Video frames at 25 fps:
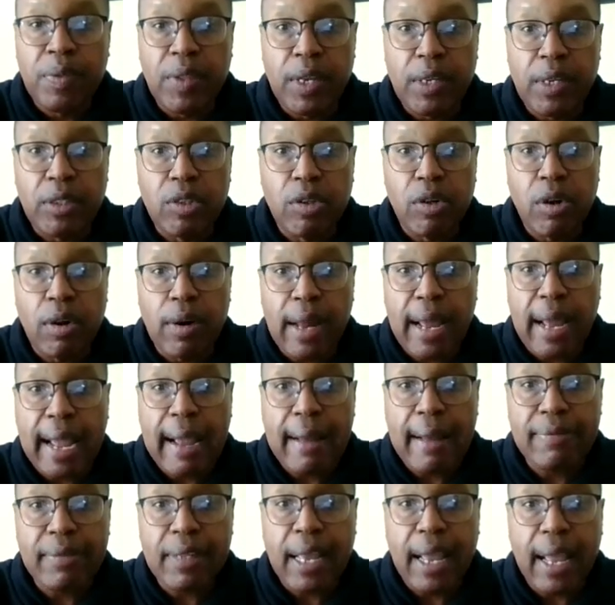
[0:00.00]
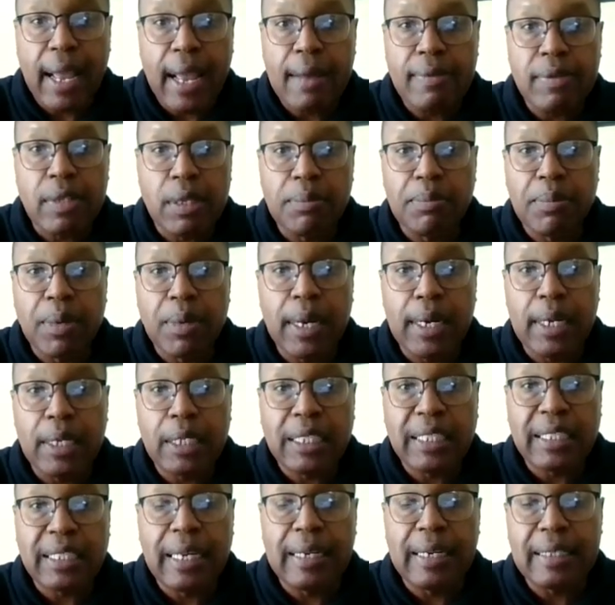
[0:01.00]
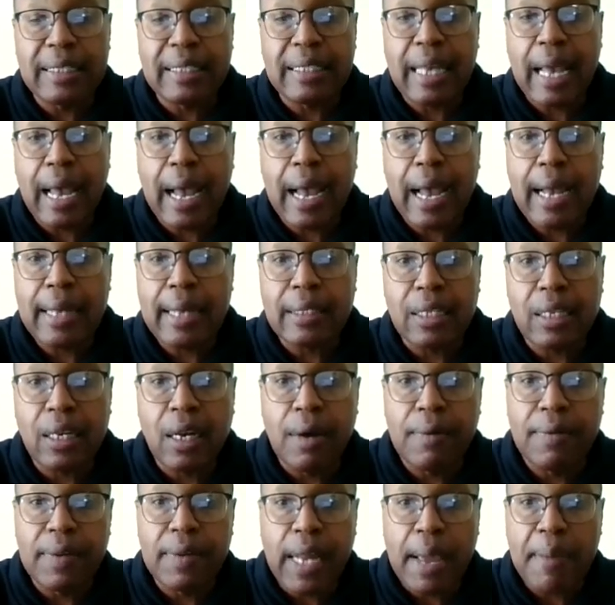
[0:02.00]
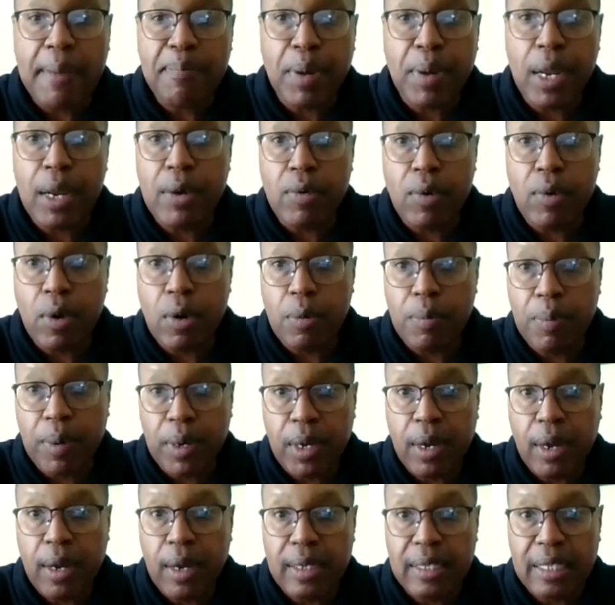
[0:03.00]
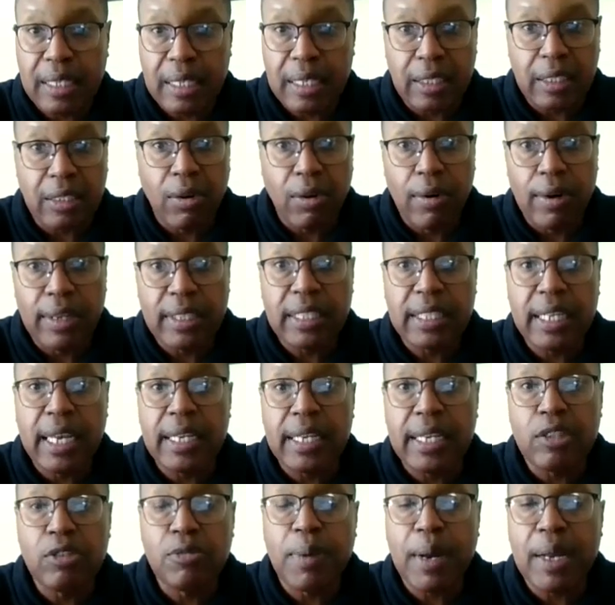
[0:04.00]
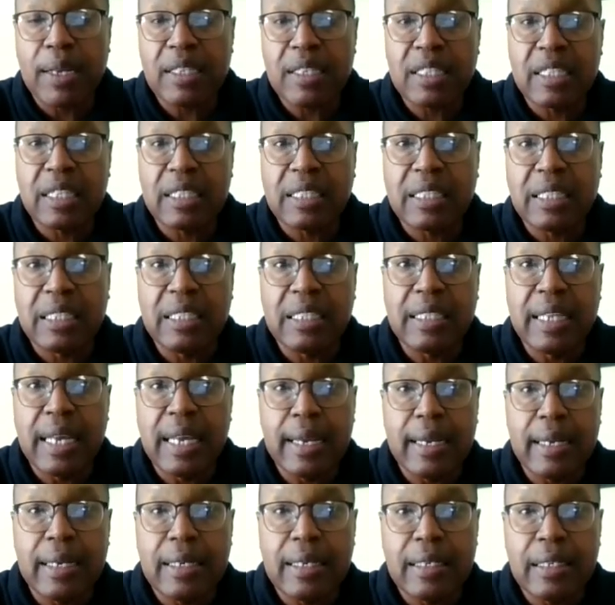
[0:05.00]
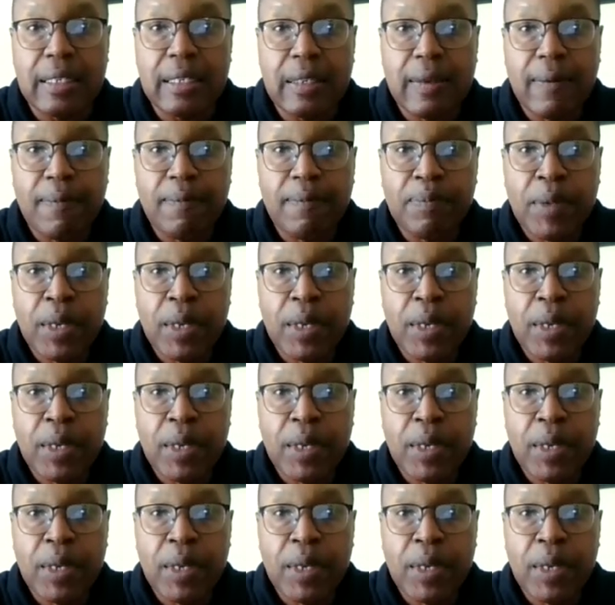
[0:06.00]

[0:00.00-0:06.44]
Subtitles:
then you're going to have some money set aside to cover that payroll, because it's going to take you about 60 days